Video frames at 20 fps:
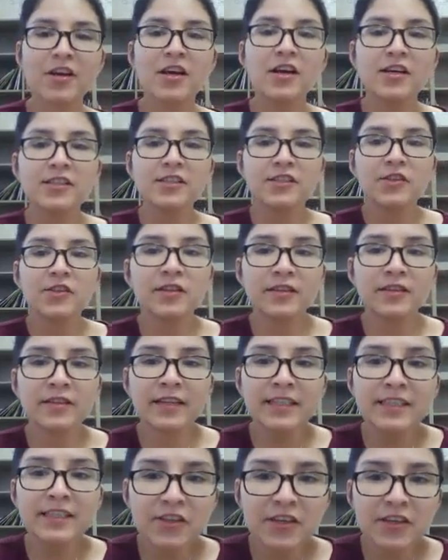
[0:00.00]
So
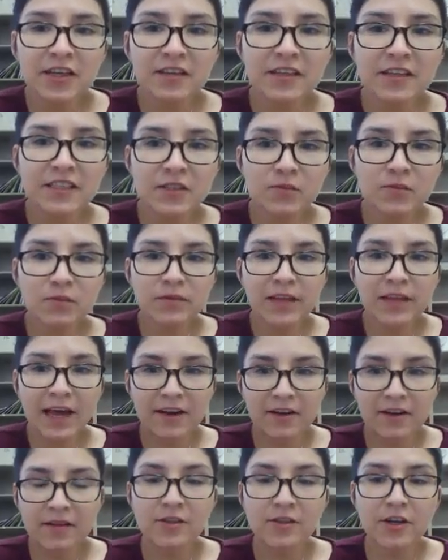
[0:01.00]
let's look at these
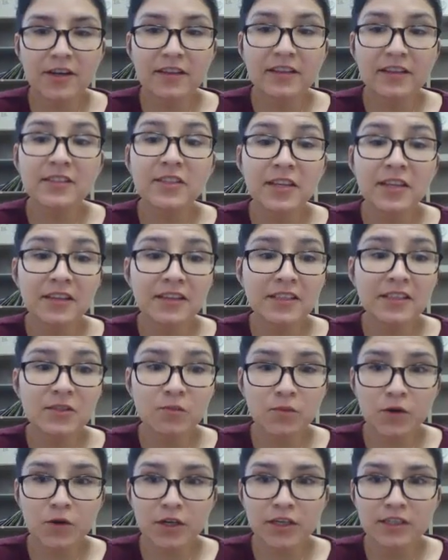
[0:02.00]
let's look at these
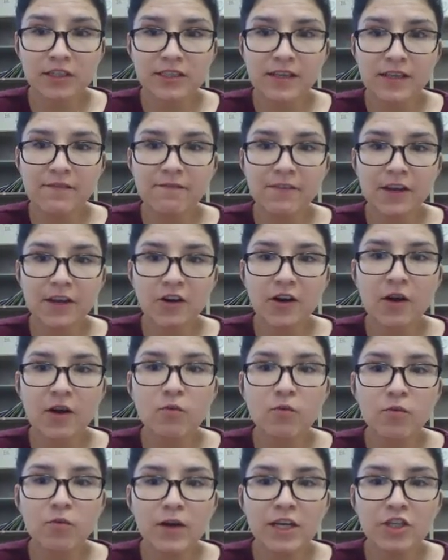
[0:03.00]
words and figure out
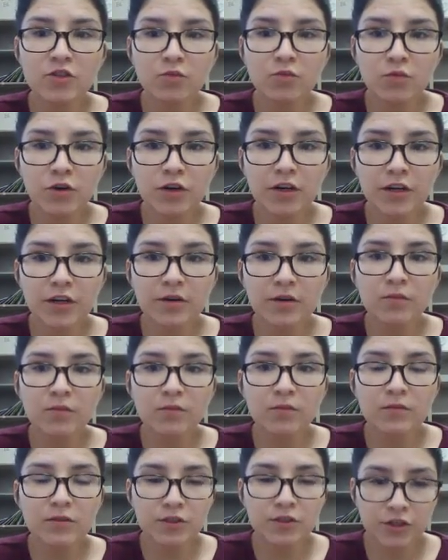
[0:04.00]
which word
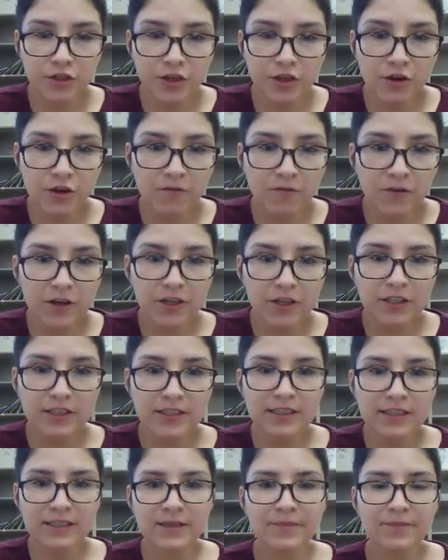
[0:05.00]
should go
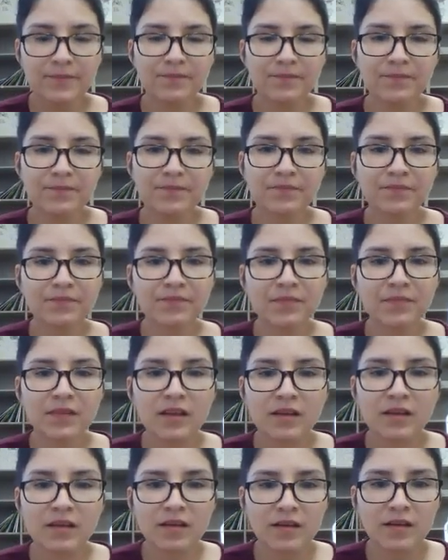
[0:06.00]
first.
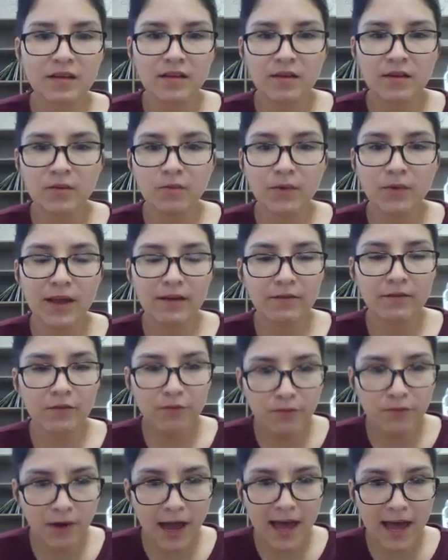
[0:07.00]
We have
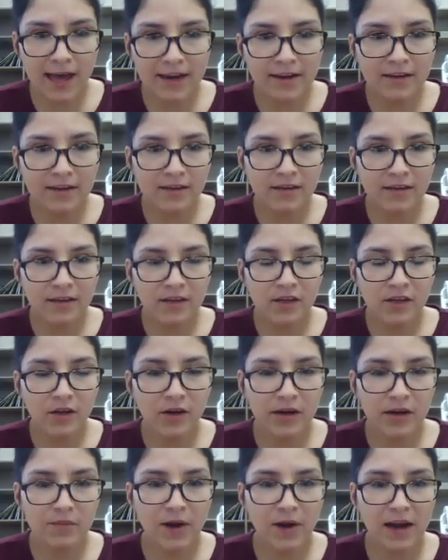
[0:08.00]
red. Go ahead
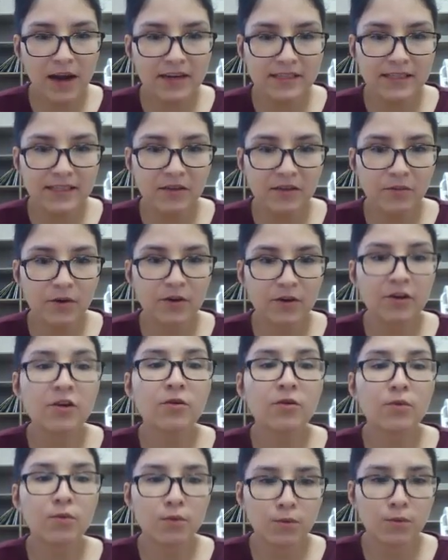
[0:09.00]
and practice saying the word
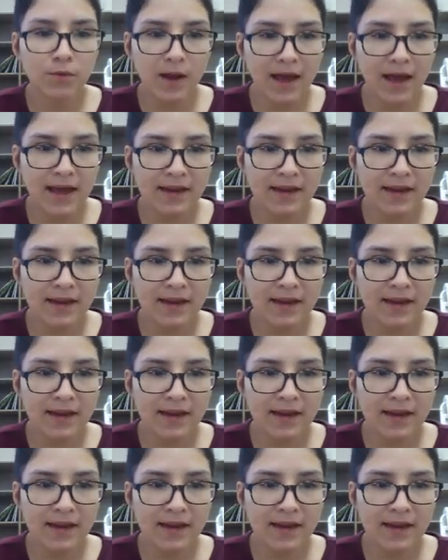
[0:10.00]
red.